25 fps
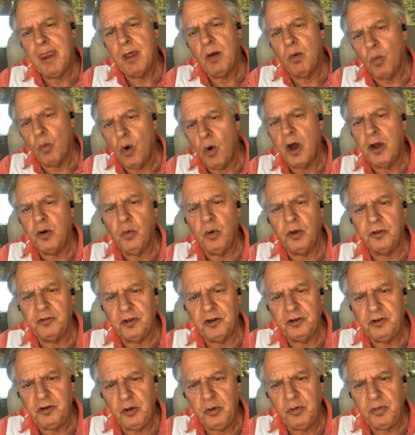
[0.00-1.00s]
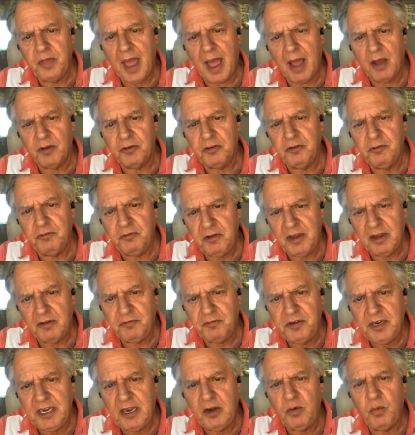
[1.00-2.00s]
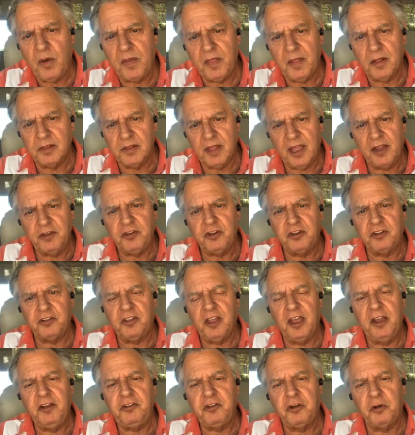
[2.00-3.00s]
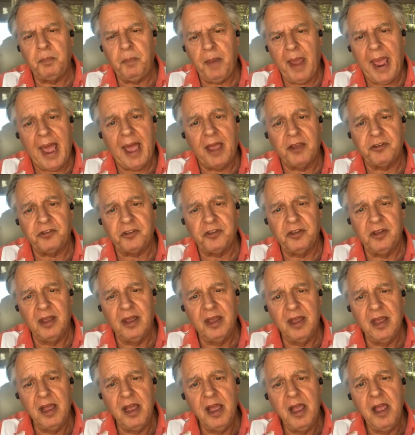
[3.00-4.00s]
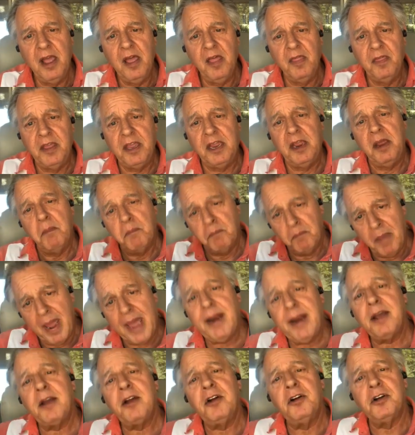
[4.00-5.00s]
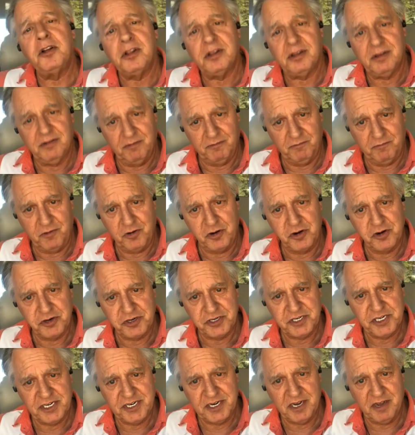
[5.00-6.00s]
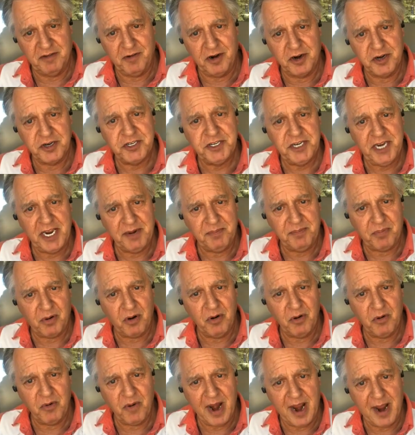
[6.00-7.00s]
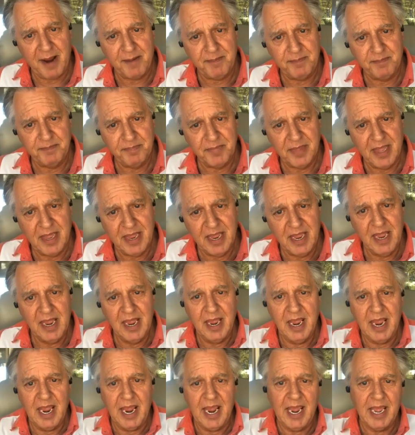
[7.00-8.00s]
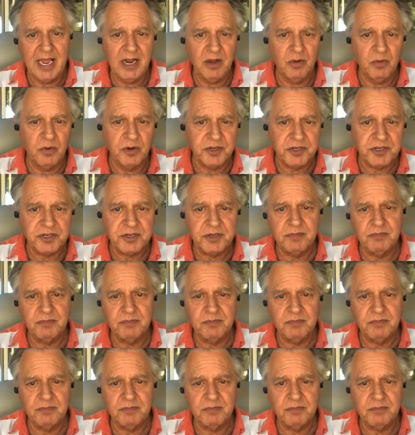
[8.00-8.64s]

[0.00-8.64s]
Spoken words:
One was in 2015 when the legislature passed the medical version of our state program, and it was